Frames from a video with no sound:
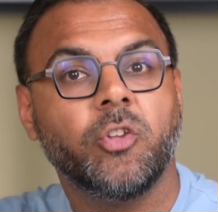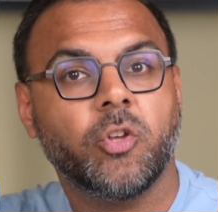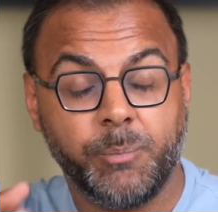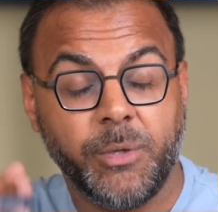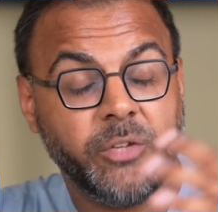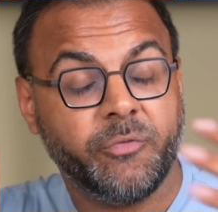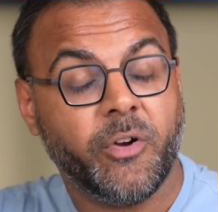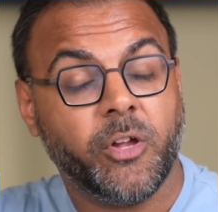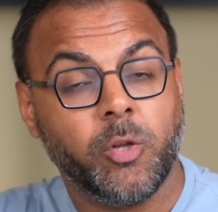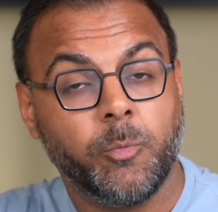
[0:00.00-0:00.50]

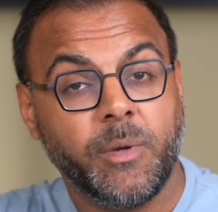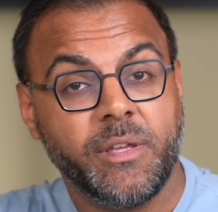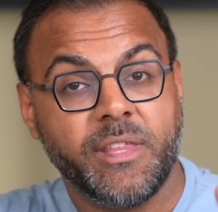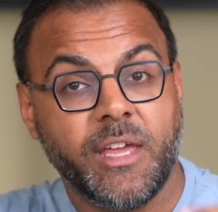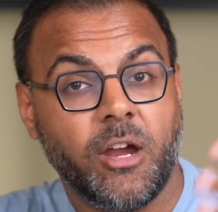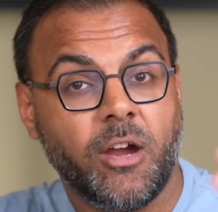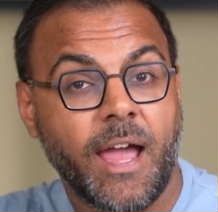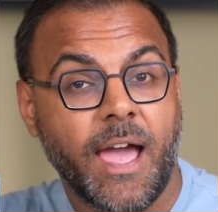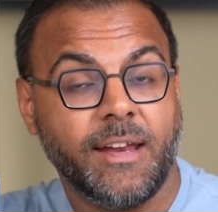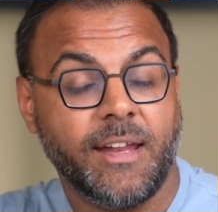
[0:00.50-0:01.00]
Please follow me
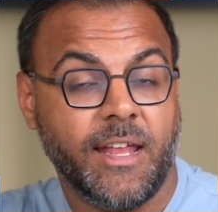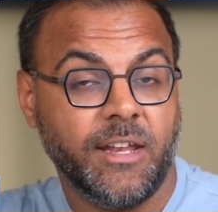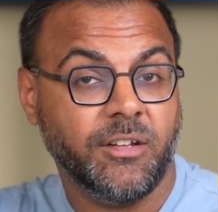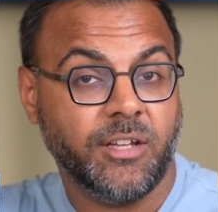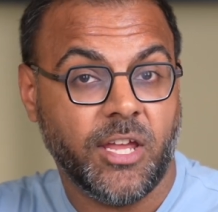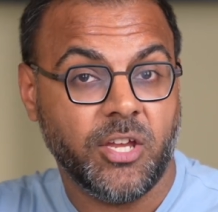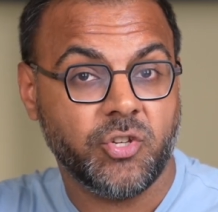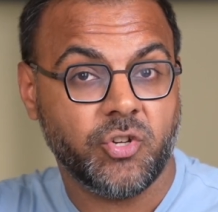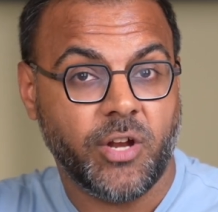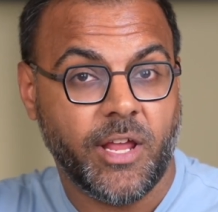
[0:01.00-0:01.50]
there at
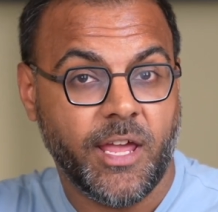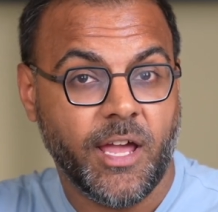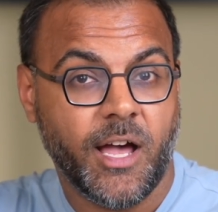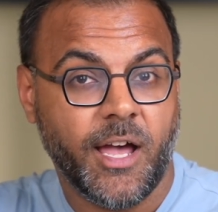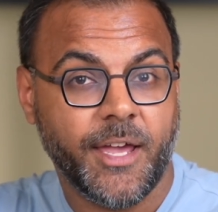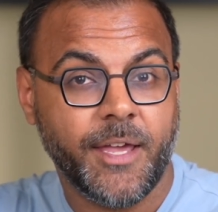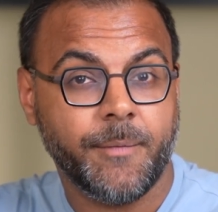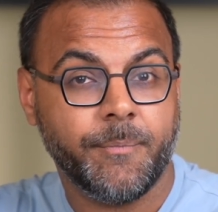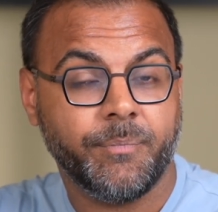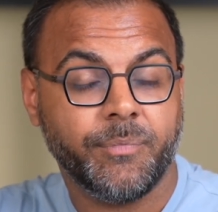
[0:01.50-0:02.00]
Endangered A
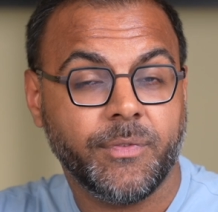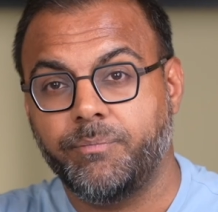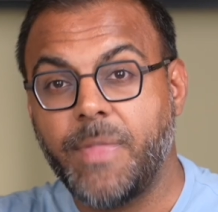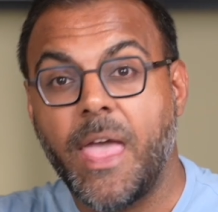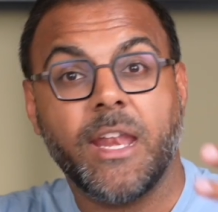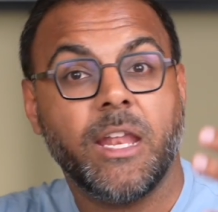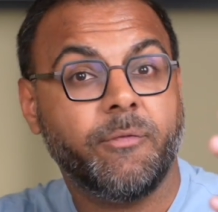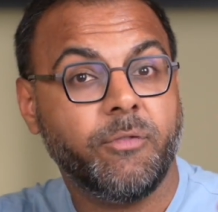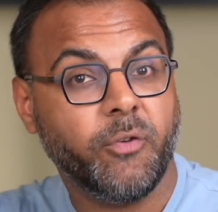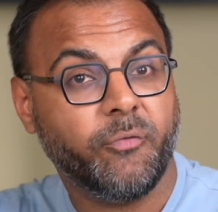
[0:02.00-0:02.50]
I.
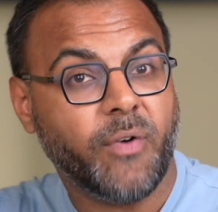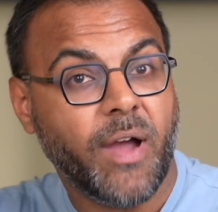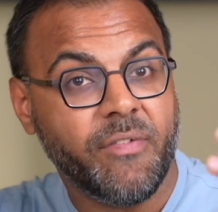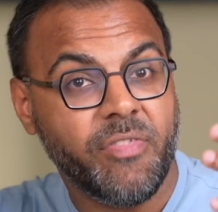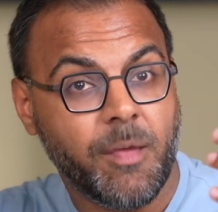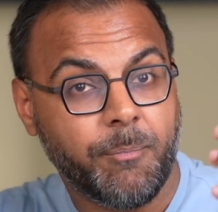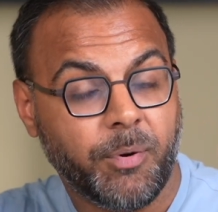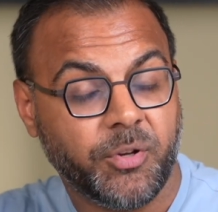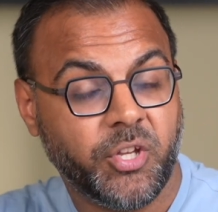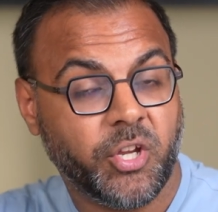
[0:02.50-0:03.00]
And if you find
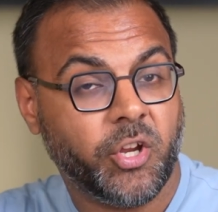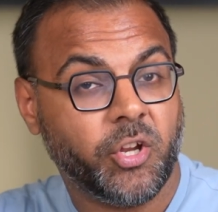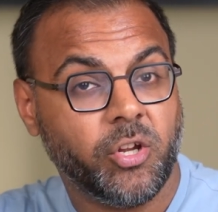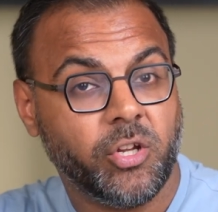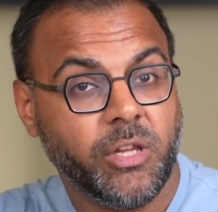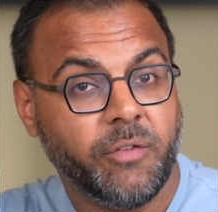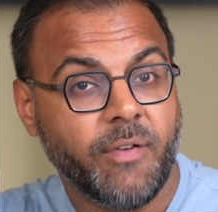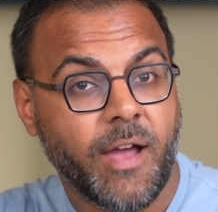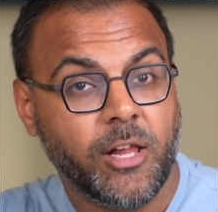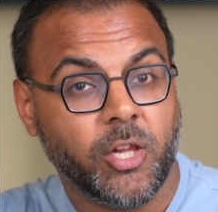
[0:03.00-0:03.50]
that
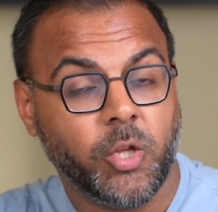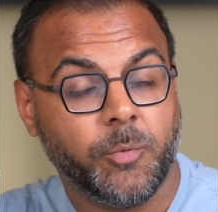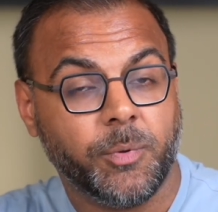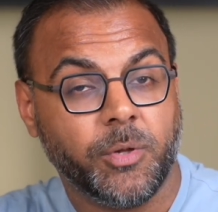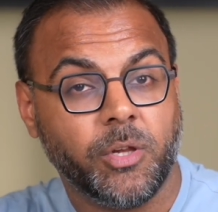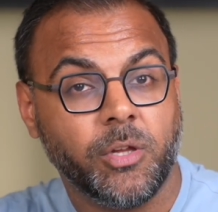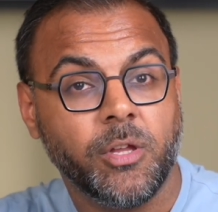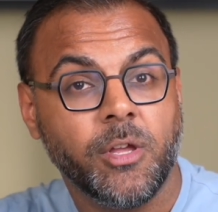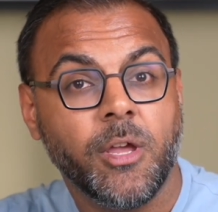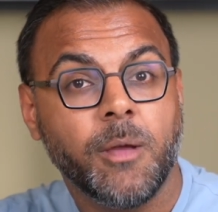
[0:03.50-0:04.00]
particularly
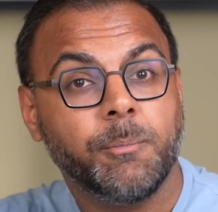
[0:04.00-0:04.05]
valuable,